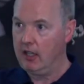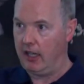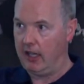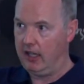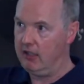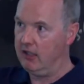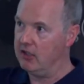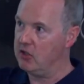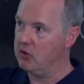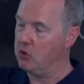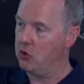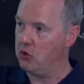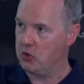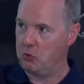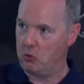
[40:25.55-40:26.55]
And it's of
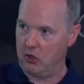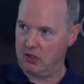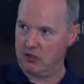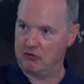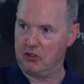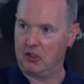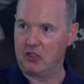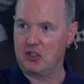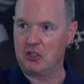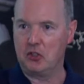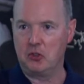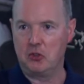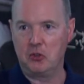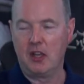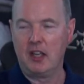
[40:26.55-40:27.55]
course wonderful
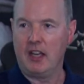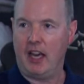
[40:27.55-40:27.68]
to